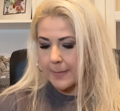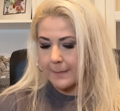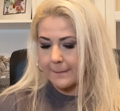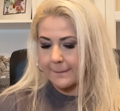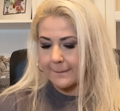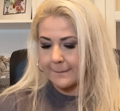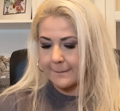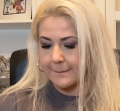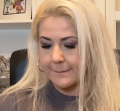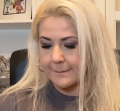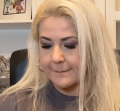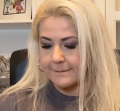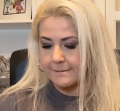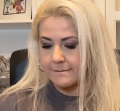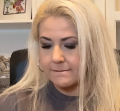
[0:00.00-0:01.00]

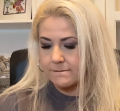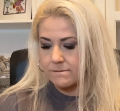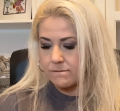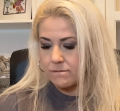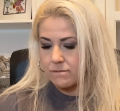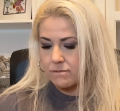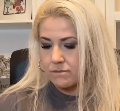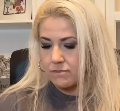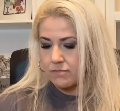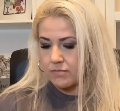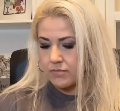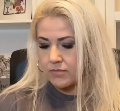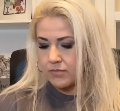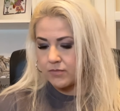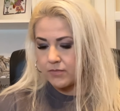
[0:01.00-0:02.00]

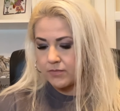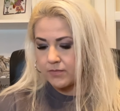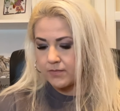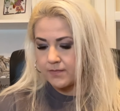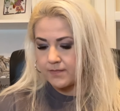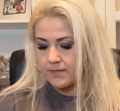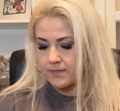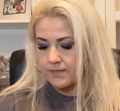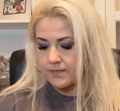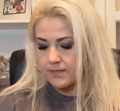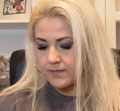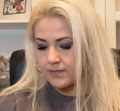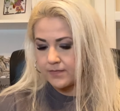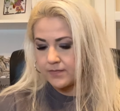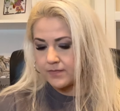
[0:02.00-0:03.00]

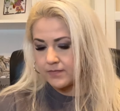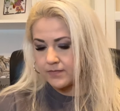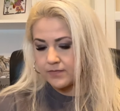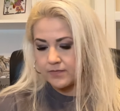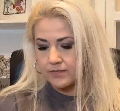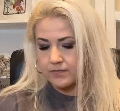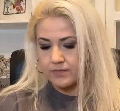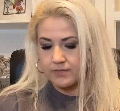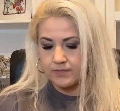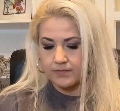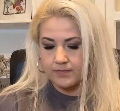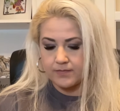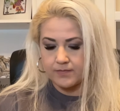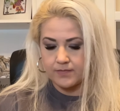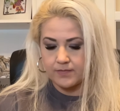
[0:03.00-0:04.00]

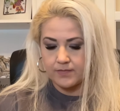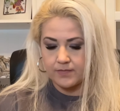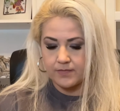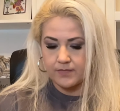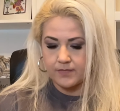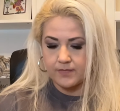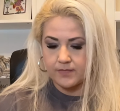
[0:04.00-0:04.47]
(no one is talking)